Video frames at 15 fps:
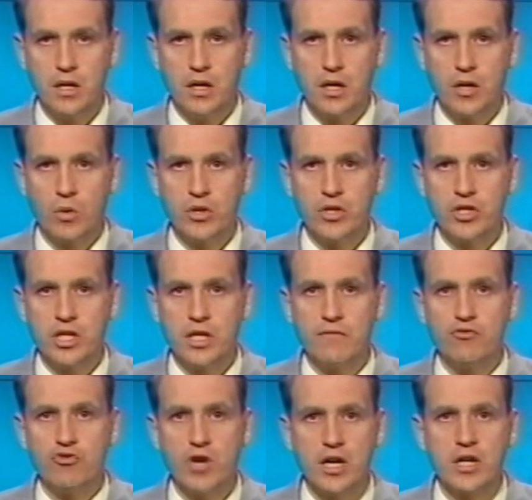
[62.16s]
A quantity
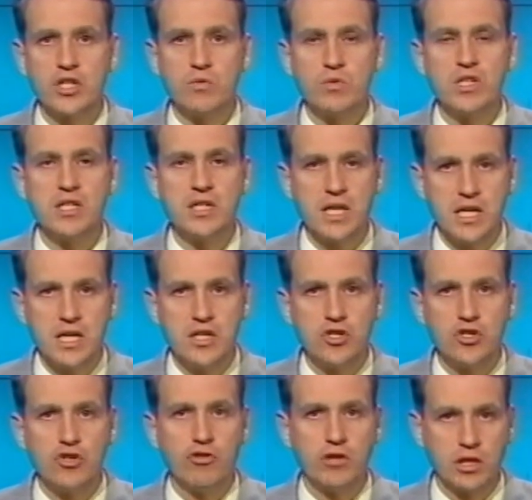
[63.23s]
of drugs was
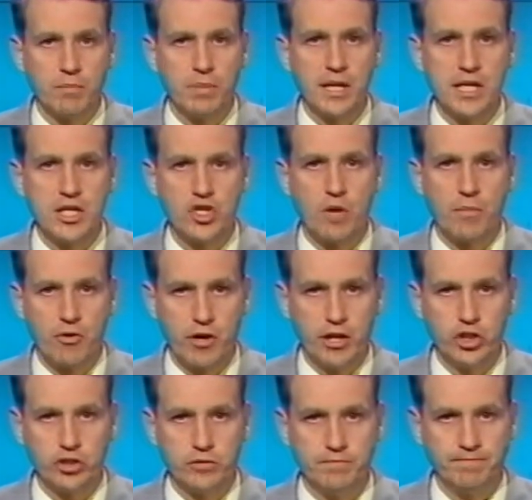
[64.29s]
seized during the police
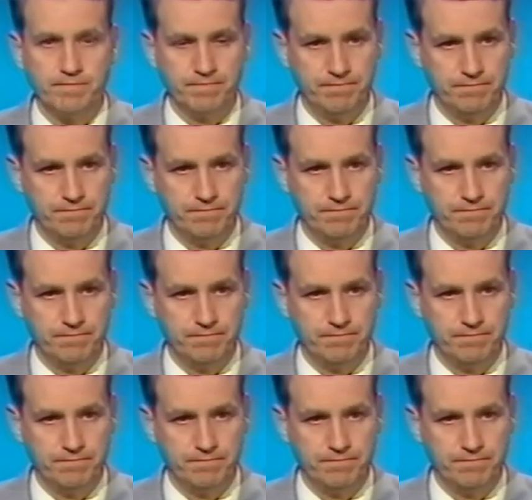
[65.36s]
operation.